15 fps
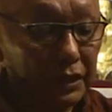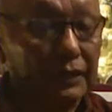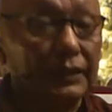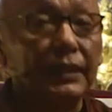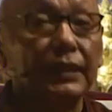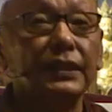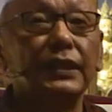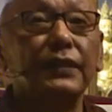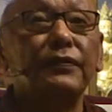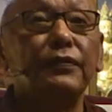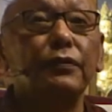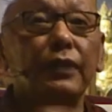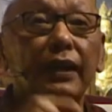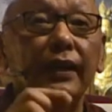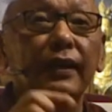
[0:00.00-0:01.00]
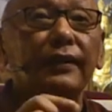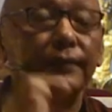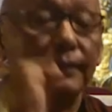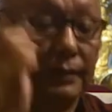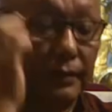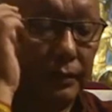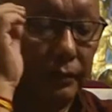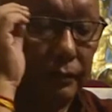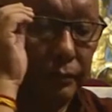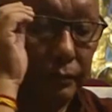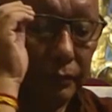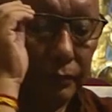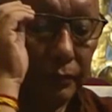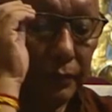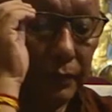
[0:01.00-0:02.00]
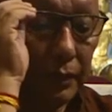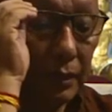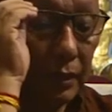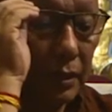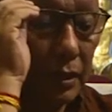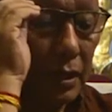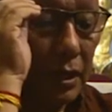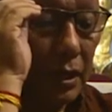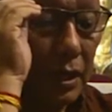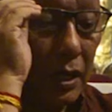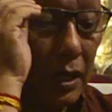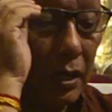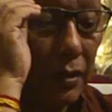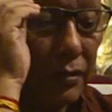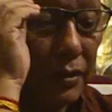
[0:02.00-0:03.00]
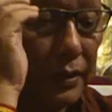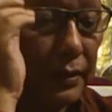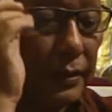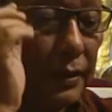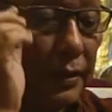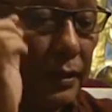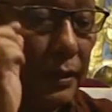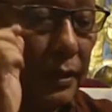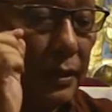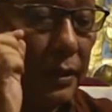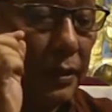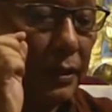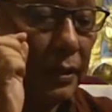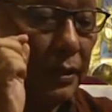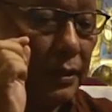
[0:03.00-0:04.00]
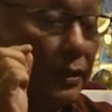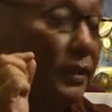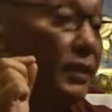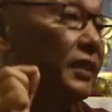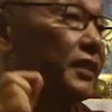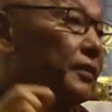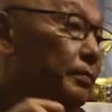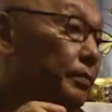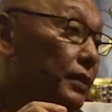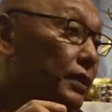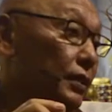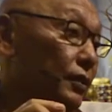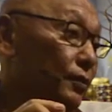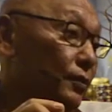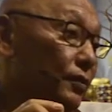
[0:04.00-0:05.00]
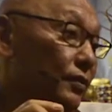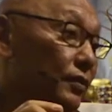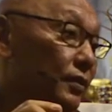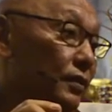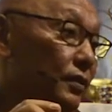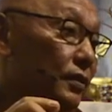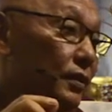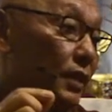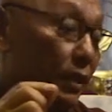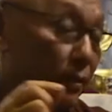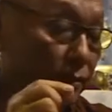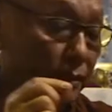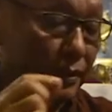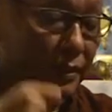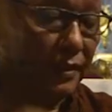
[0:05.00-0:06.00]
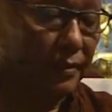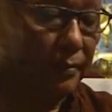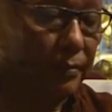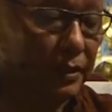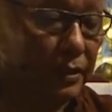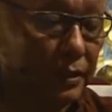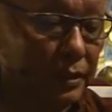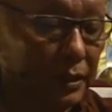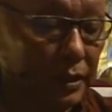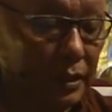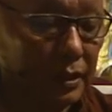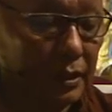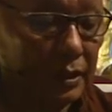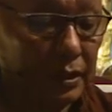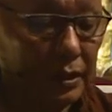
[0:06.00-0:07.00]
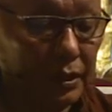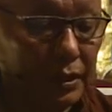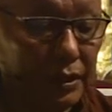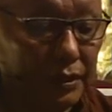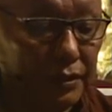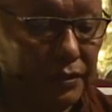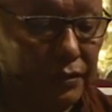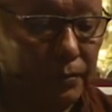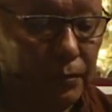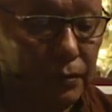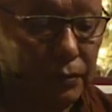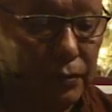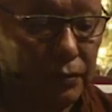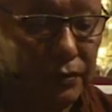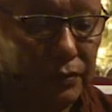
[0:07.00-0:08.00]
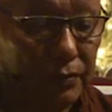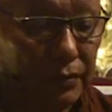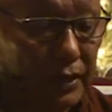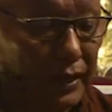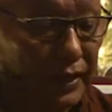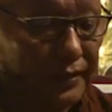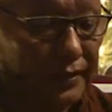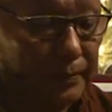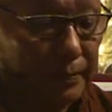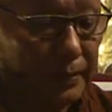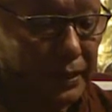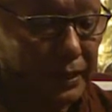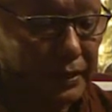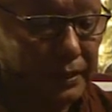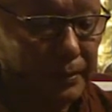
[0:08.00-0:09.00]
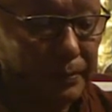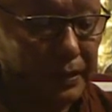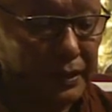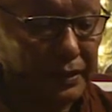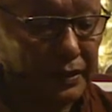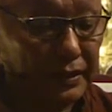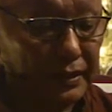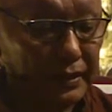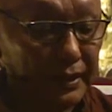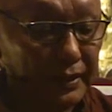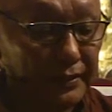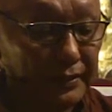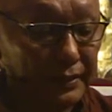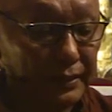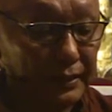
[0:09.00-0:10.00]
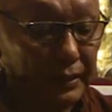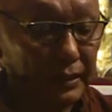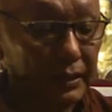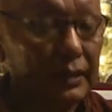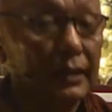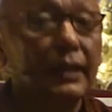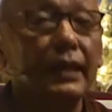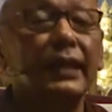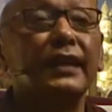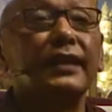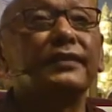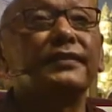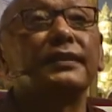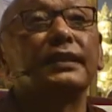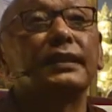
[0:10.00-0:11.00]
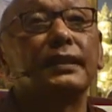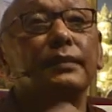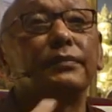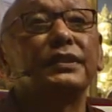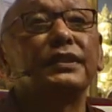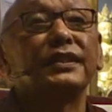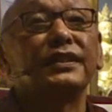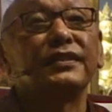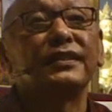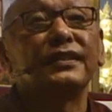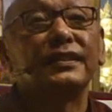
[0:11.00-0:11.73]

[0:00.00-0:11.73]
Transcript: Then if you ask, how can this be, how can this be? It is because we explain dependent arising as emptiness.